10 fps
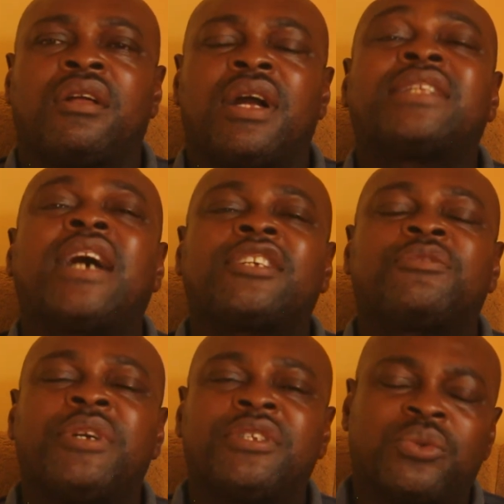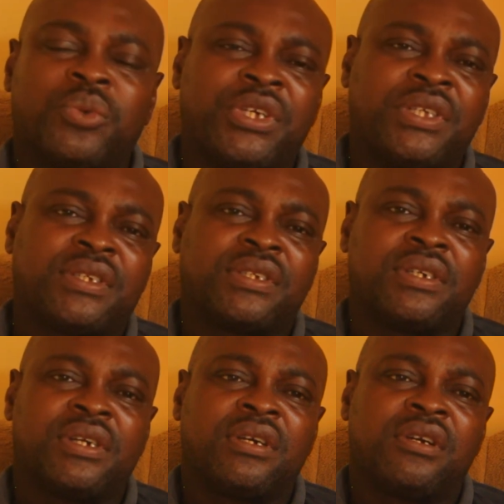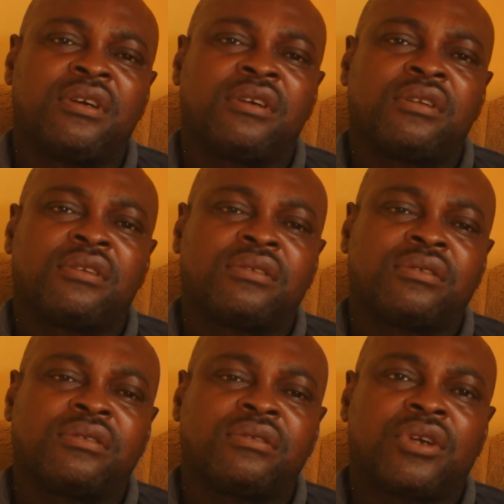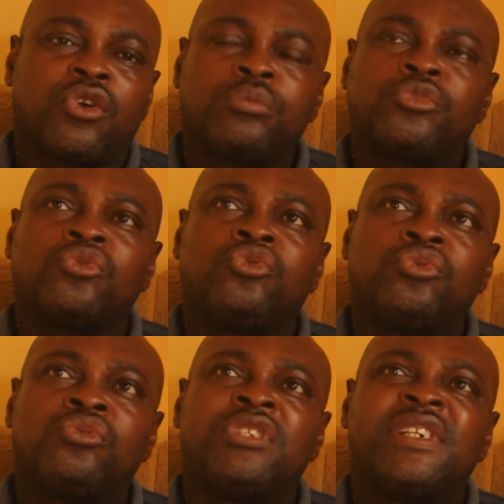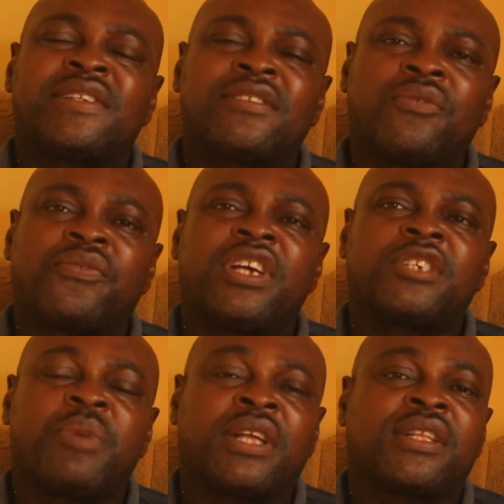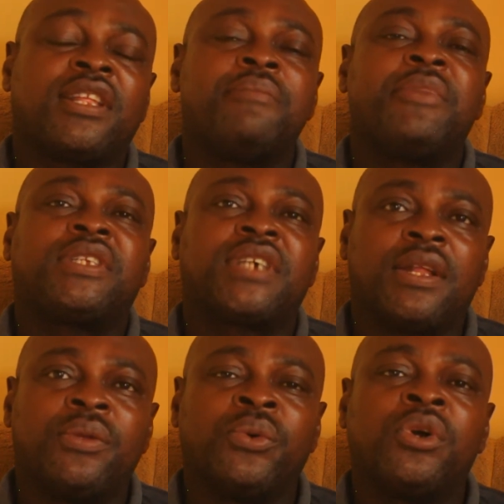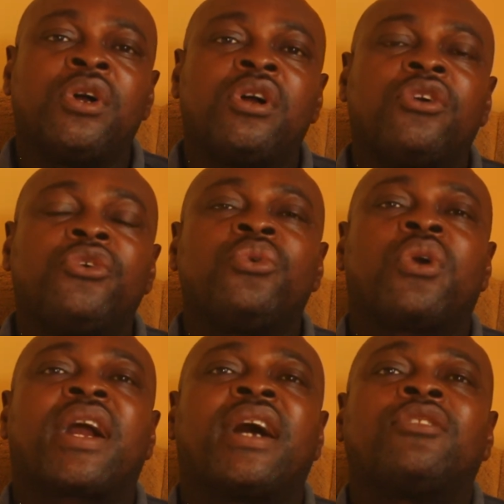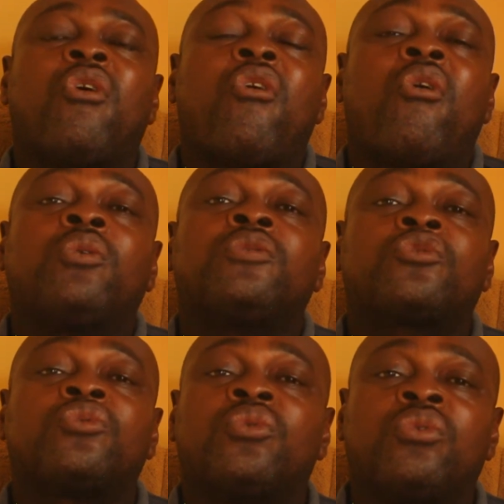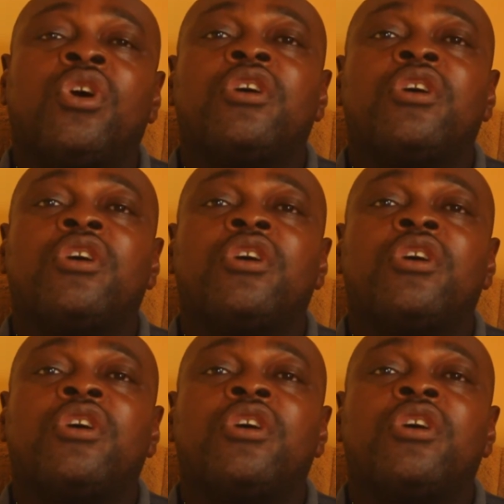attachments to it, come to do the selfless part, let me tell you, you can also